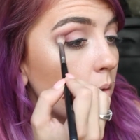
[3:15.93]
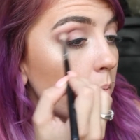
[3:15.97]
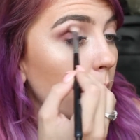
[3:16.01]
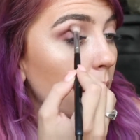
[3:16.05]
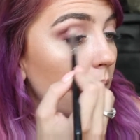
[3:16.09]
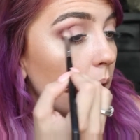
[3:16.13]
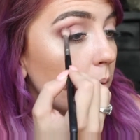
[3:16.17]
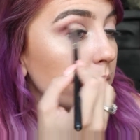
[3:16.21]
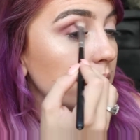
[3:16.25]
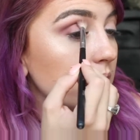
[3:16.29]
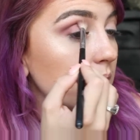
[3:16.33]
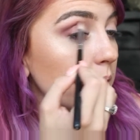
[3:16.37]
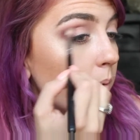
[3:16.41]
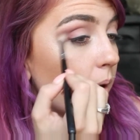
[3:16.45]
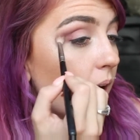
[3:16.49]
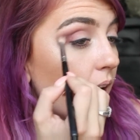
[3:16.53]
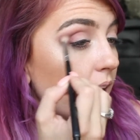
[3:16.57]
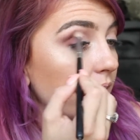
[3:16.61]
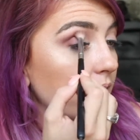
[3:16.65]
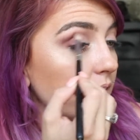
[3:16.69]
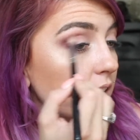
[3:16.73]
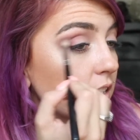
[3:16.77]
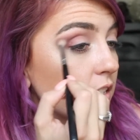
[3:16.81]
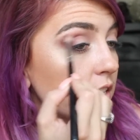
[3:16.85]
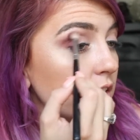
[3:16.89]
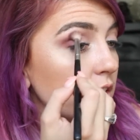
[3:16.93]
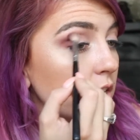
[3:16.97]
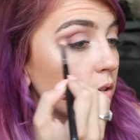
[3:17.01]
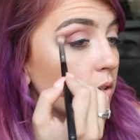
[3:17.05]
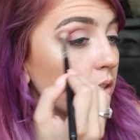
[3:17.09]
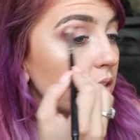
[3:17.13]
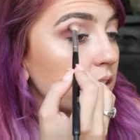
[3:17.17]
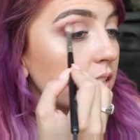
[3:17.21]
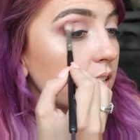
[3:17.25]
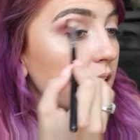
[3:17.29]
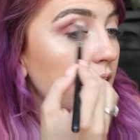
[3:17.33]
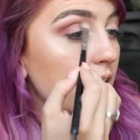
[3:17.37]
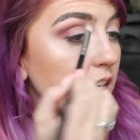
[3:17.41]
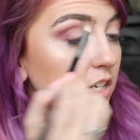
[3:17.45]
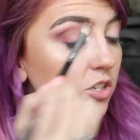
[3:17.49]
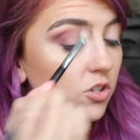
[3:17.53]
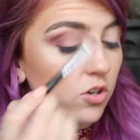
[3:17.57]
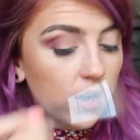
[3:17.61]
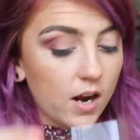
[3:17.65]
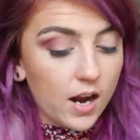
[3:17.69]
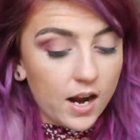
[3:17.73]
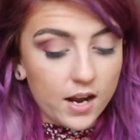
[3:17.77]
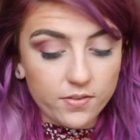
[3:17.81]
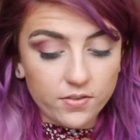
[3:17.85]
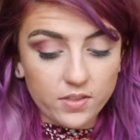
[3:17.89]
my Ipsy bag, and as soon as I
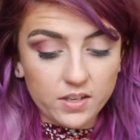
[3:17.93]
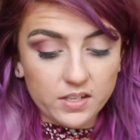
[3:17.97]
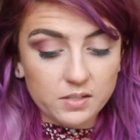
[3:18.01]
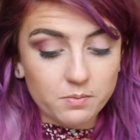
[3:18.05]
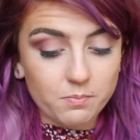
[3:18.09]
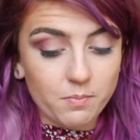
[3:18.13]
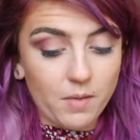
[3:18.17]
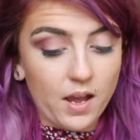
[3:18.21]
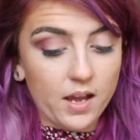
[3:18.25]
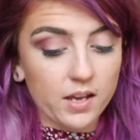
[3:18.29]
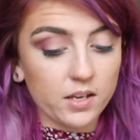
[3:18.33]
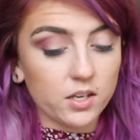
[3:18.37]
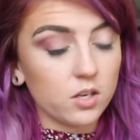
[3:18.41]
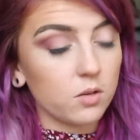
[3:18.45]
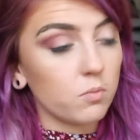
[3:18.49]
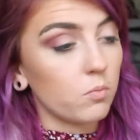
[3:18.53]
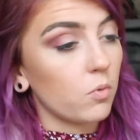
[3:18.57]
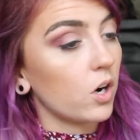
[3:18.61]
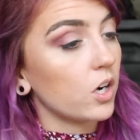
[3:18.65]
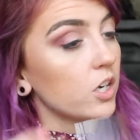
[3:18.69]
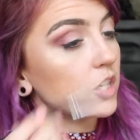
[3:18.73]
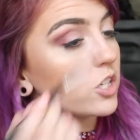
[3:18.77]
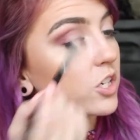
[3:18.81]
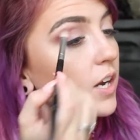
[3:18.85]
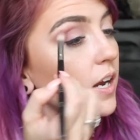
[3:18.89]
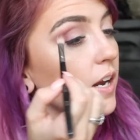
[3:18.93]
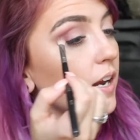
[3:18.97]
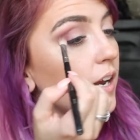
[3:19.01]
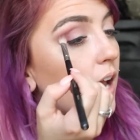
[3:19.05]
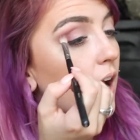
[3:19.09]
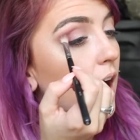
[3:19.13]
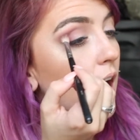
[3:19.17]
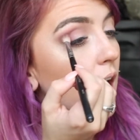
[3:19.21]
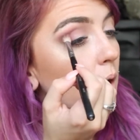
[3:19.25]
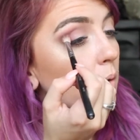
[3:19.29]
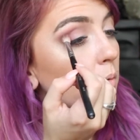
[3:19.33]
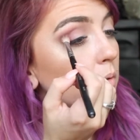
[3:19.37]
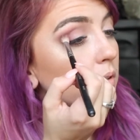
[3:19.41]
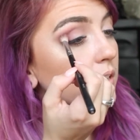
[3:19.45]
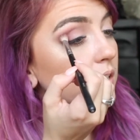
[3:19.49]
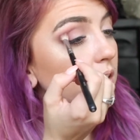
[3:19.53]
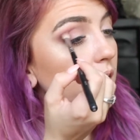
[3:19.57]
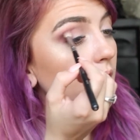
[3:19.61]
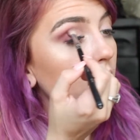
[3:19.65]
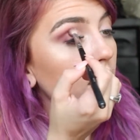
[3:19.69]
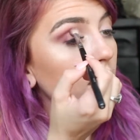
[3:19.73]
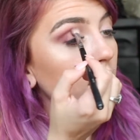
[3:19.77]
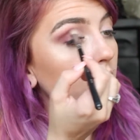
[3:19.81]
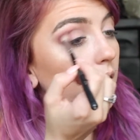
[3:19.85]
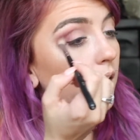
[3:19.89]
tried this Matte Kumar shade, I was
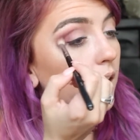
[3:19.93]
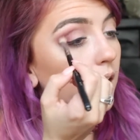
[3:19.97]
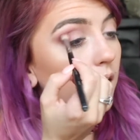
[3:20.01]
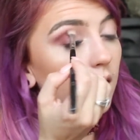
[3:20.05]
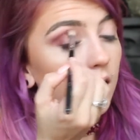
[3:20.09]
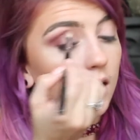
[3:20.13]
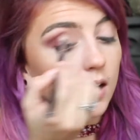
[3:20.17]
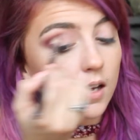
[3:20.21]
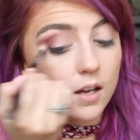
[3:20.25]
like,